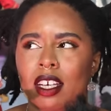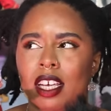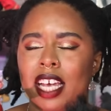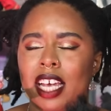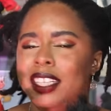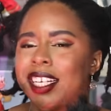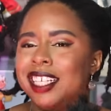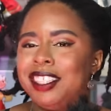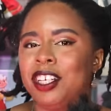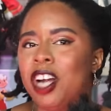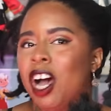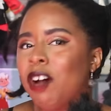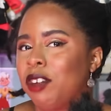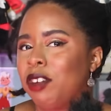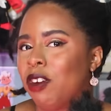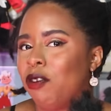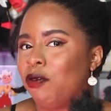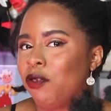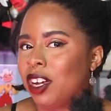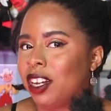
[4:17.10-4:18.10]
it doesn't
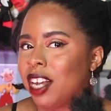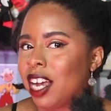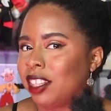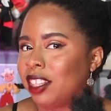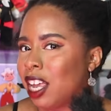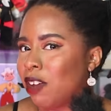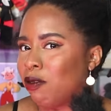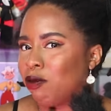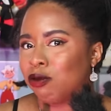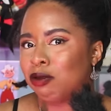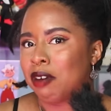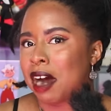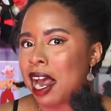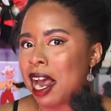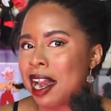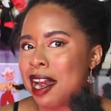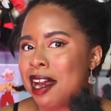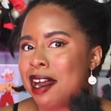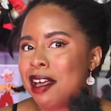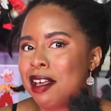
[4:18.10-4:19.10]
often feel like they've read